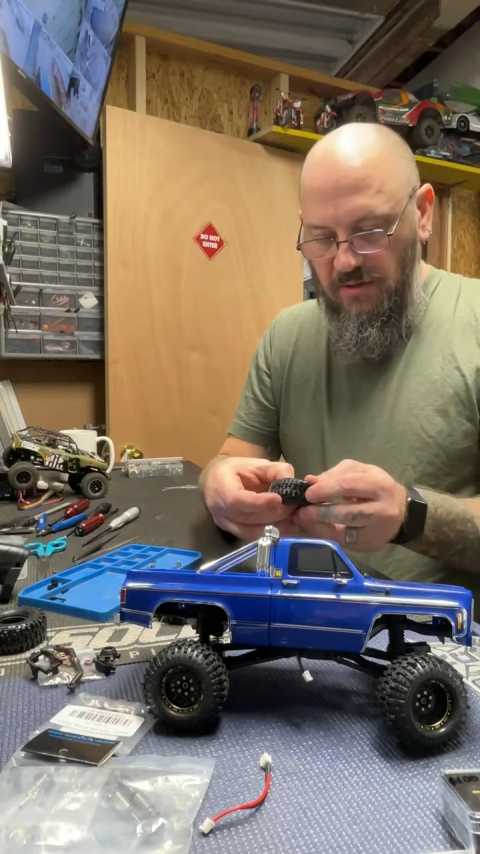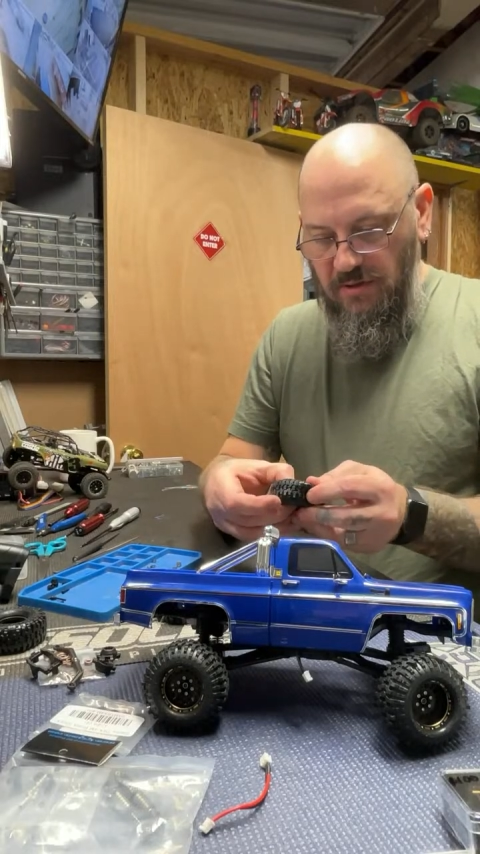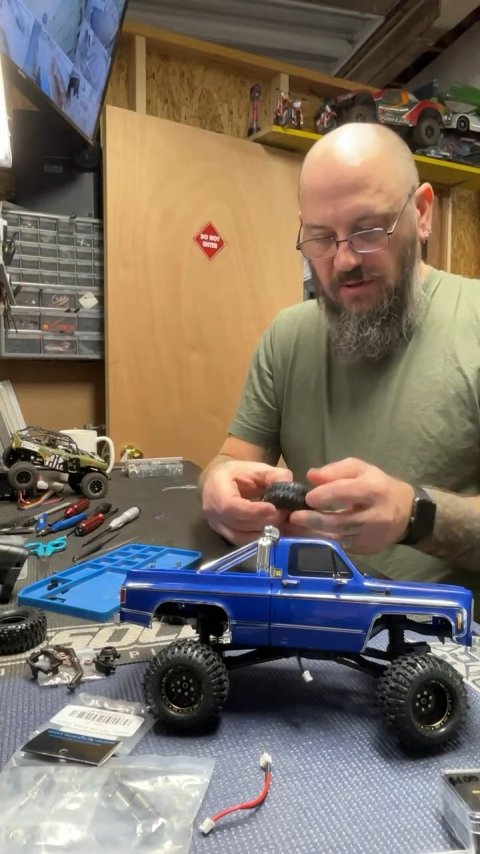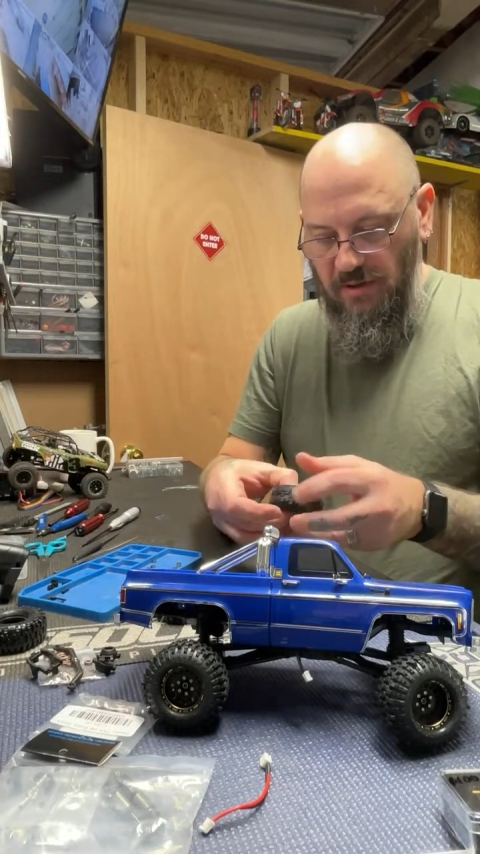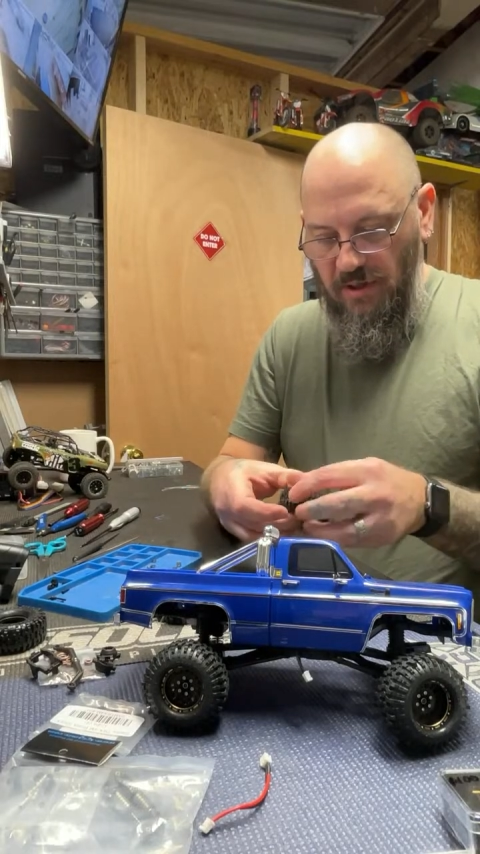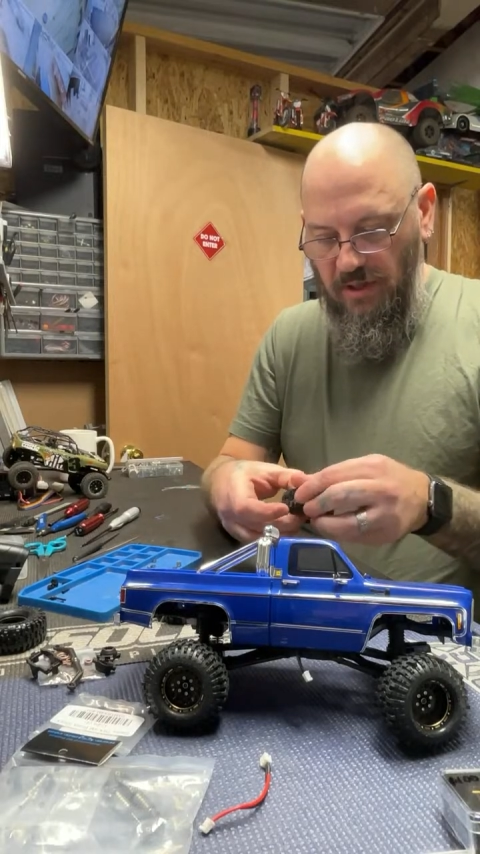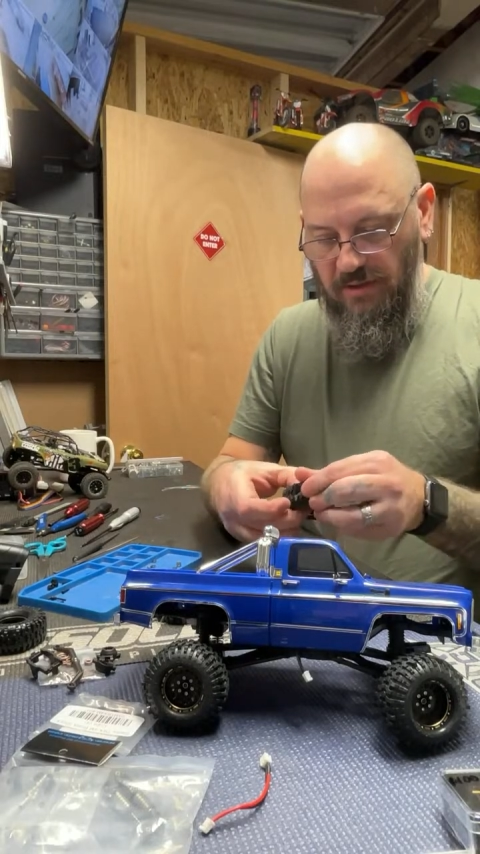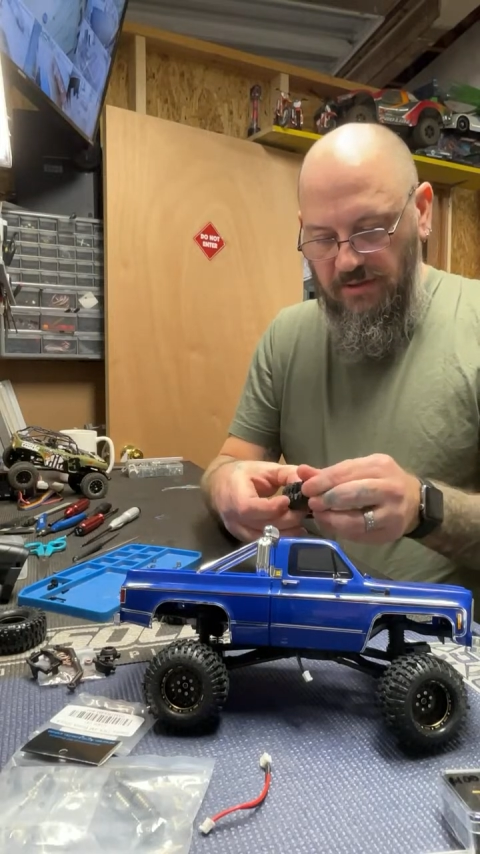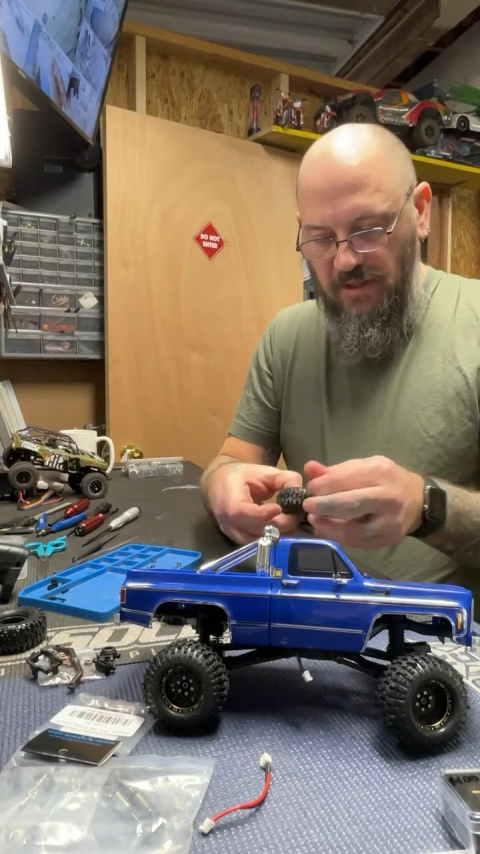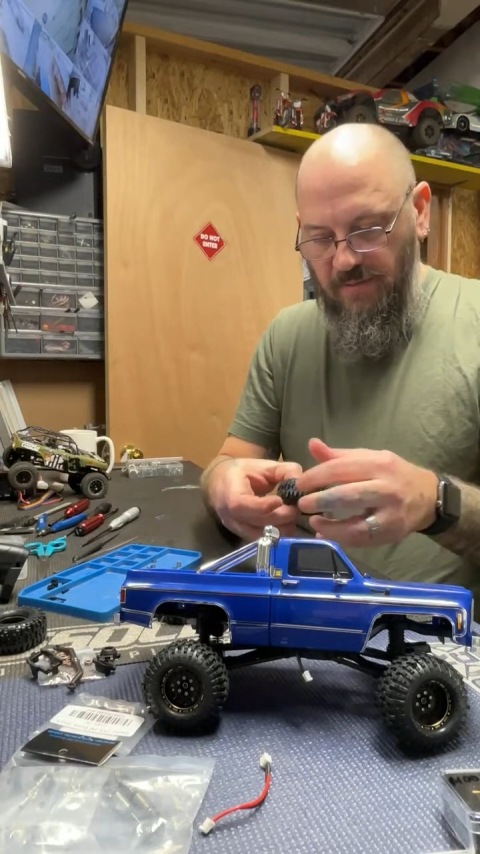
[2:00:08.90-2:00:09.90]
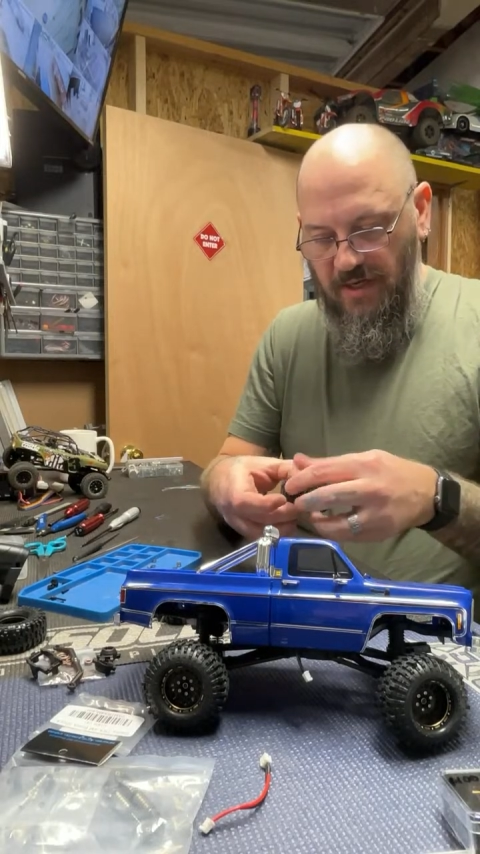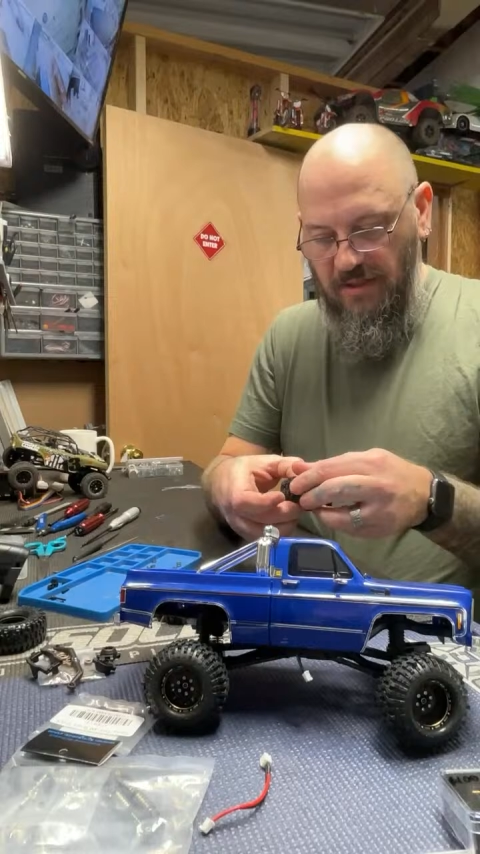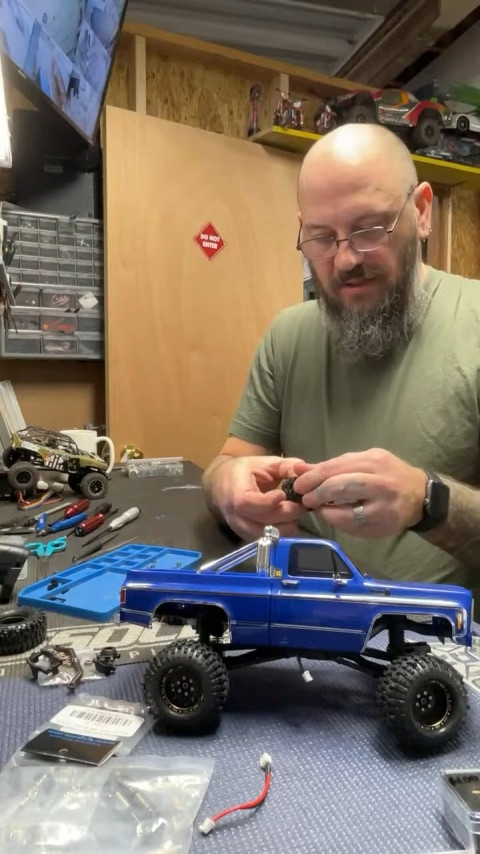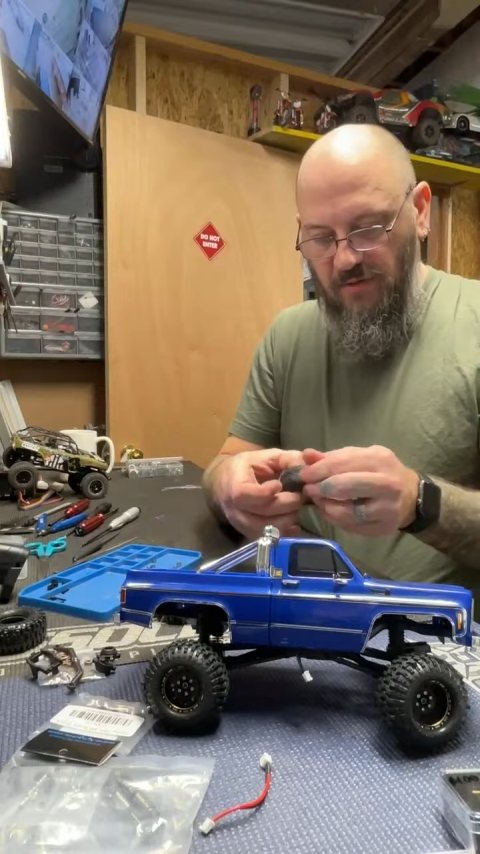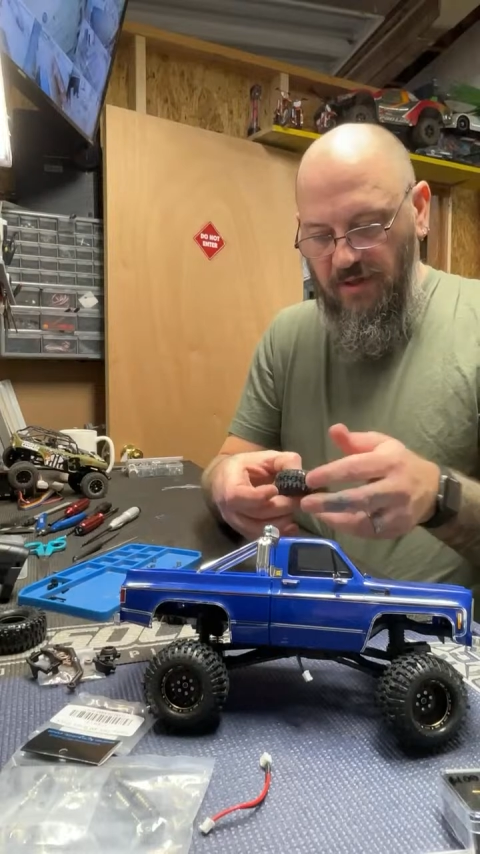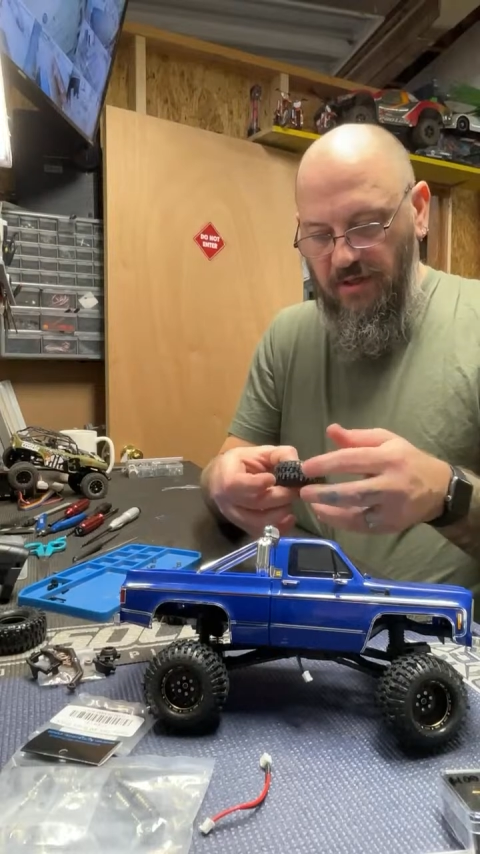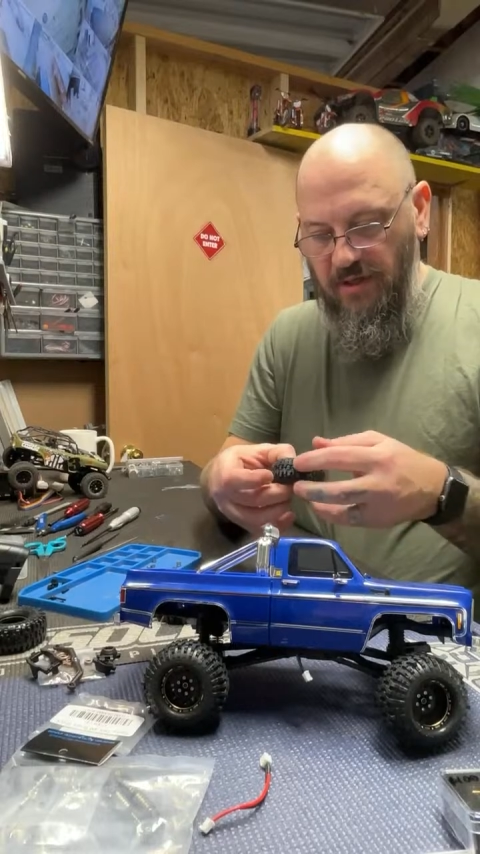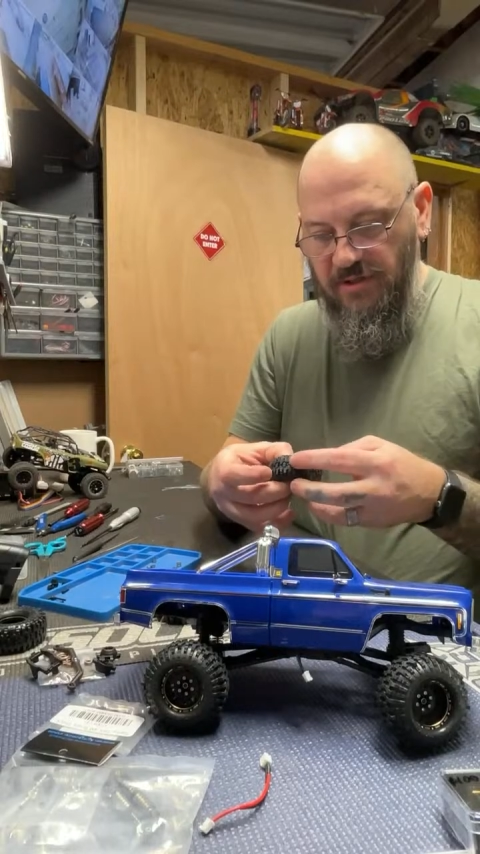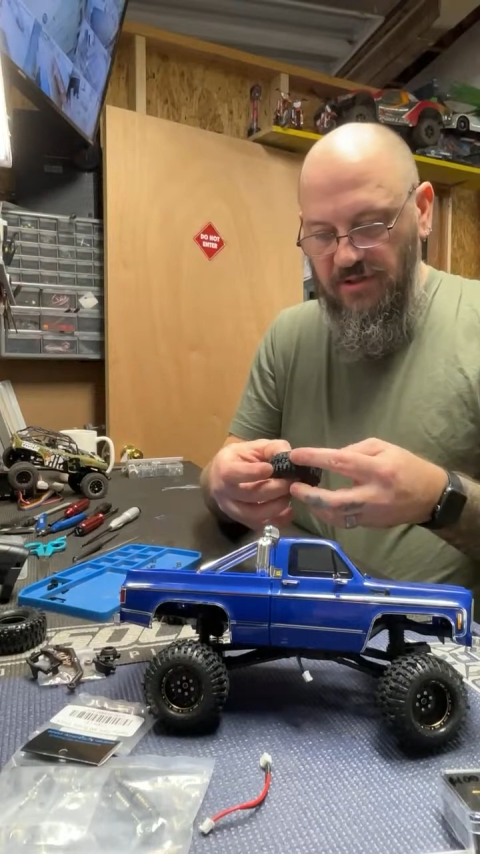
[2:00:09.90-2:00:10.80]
All right, come on, go in there,